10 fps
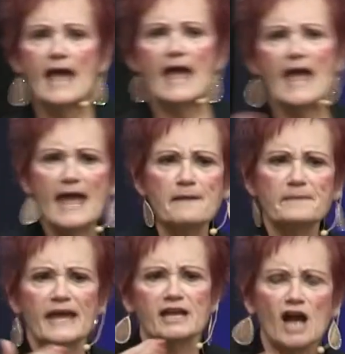
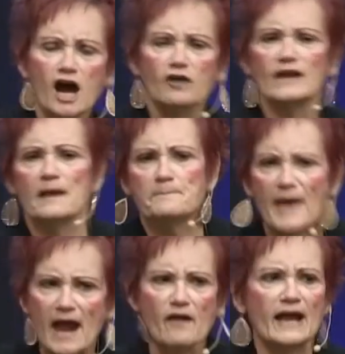Amy Coney
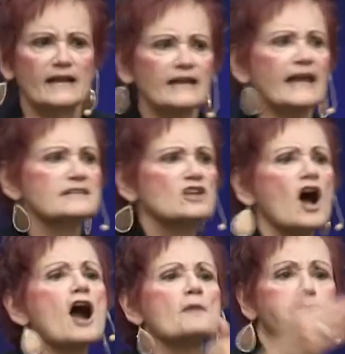Barrett needs
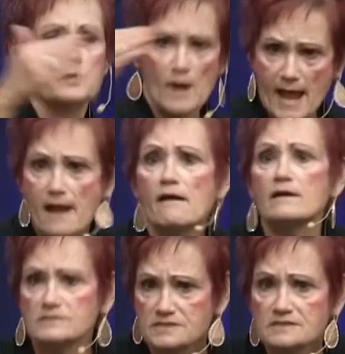our
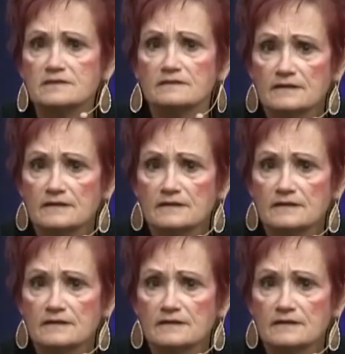prayers.